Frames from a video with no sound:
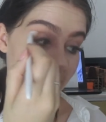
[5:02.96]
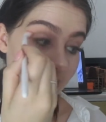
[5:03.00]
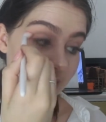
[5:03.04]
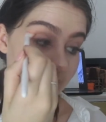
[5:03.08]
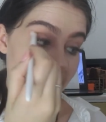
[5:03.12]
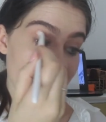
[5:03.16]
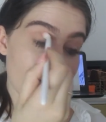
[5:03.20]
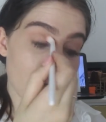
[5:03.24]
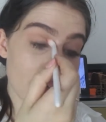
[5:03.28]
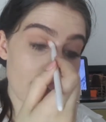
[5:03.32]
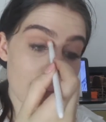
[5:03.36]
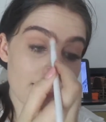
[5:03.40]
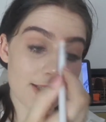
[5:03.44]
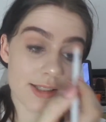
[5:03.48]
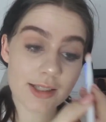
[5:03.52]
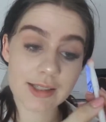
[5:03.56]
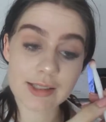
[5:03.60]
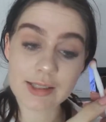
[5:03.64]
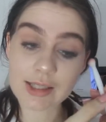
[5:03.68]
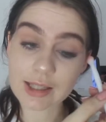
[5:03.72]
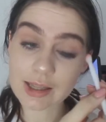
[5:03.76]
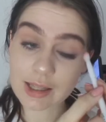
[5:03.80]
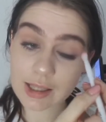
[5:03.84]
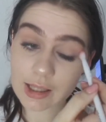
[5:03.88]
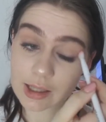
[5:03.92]
It's crazy
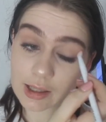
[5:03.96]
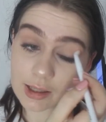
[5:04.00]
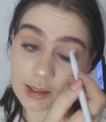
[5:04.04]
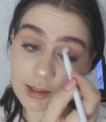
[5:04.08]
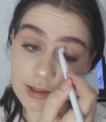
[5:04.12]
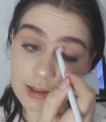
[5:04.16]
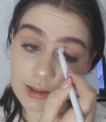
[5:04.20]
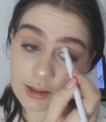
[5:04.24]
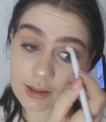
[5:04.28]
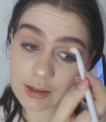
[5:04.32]
to think.